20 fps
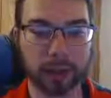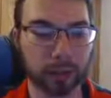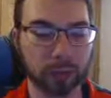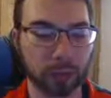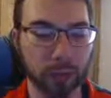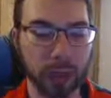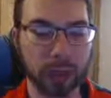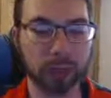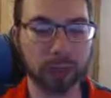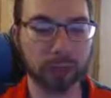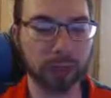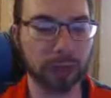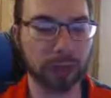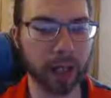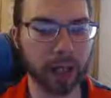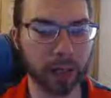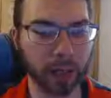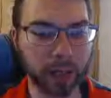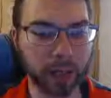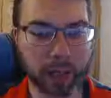I would
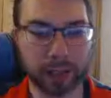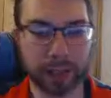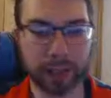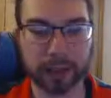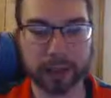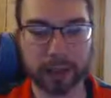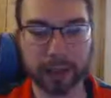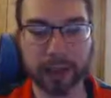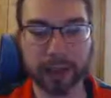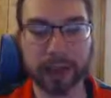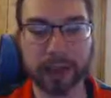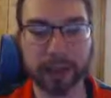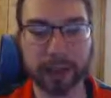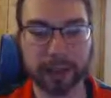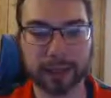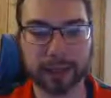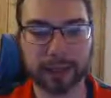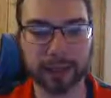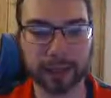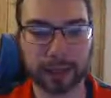probably, like I
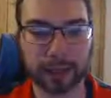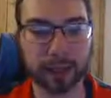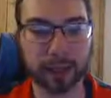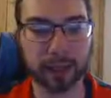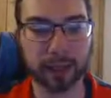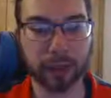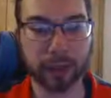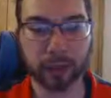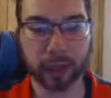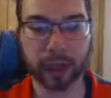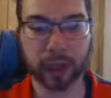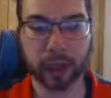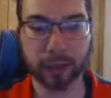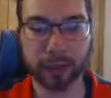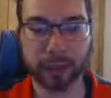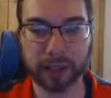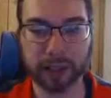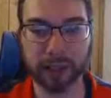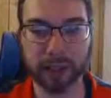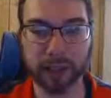said, running 3
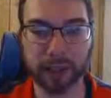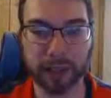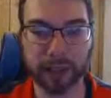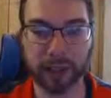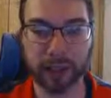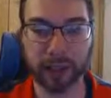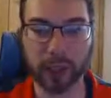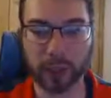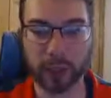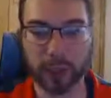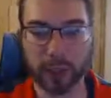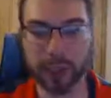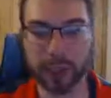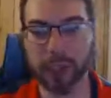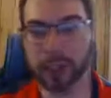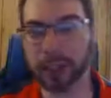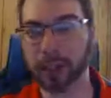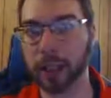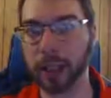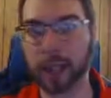copies of each of the field spells
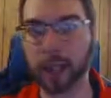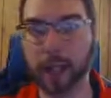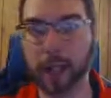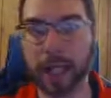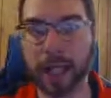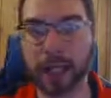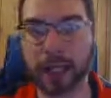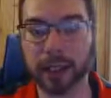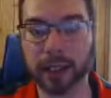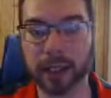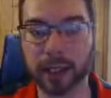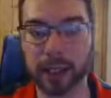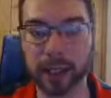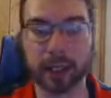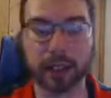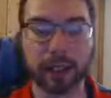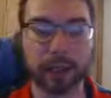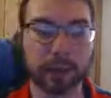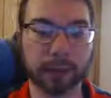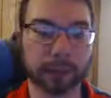is not a bad idea.
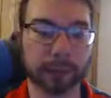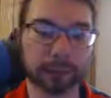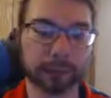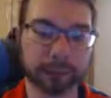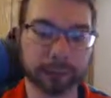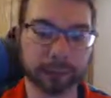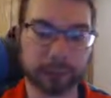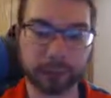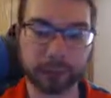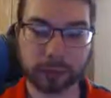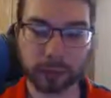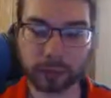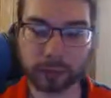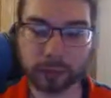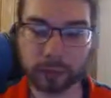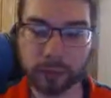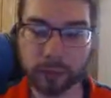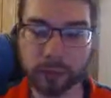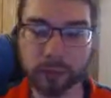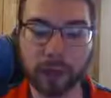
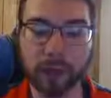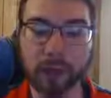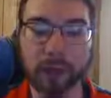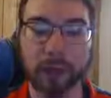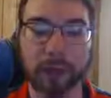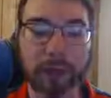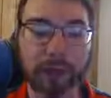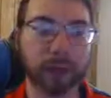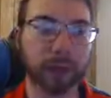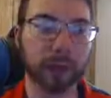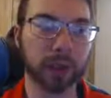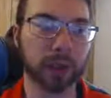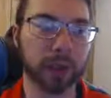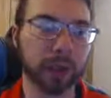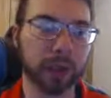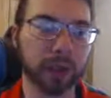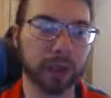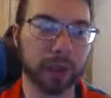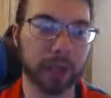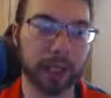But we're going
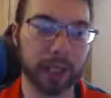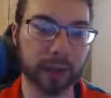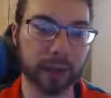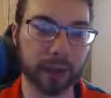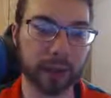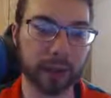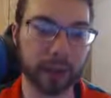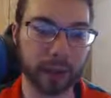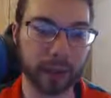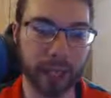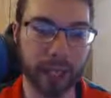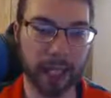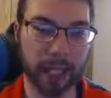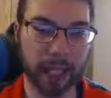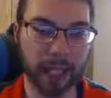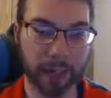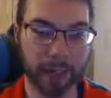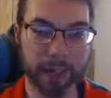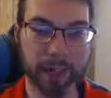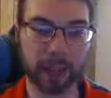to play with what we
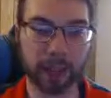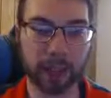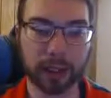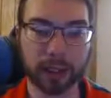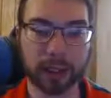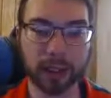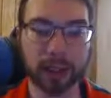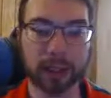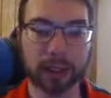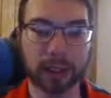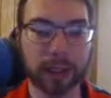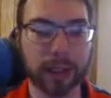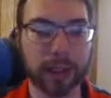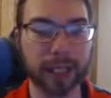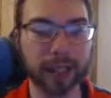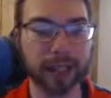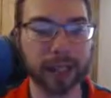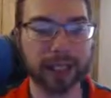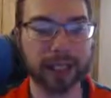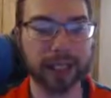have. The main
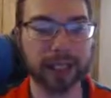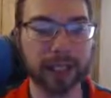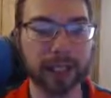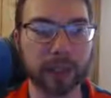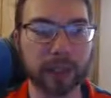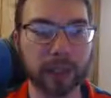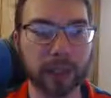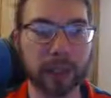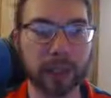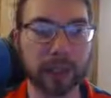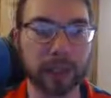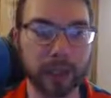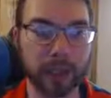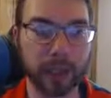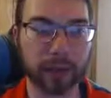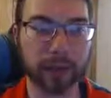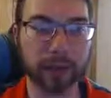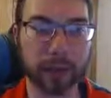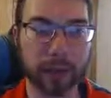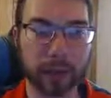reason that you run a lot
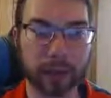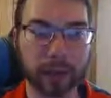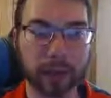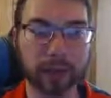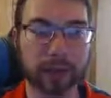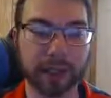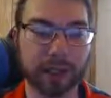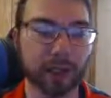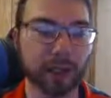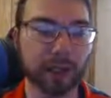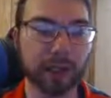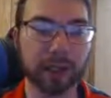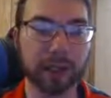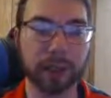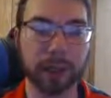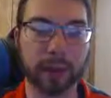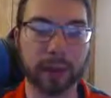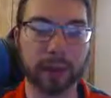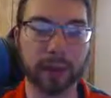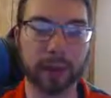of copies of the field
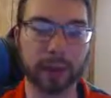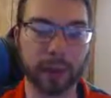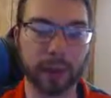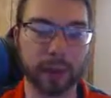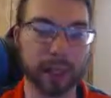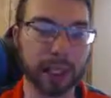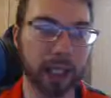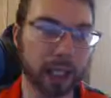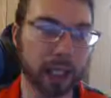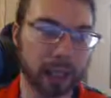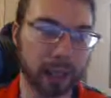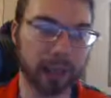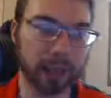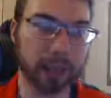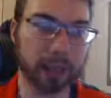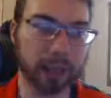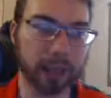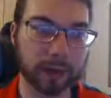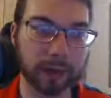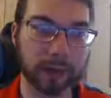spell is because
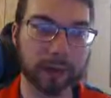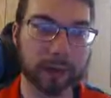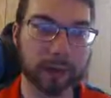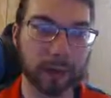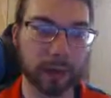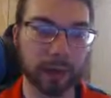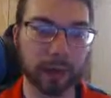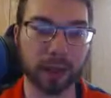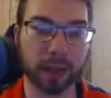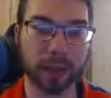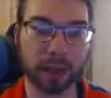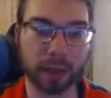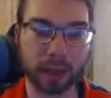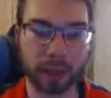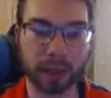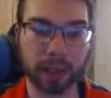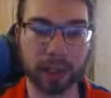of Trymid Pulse.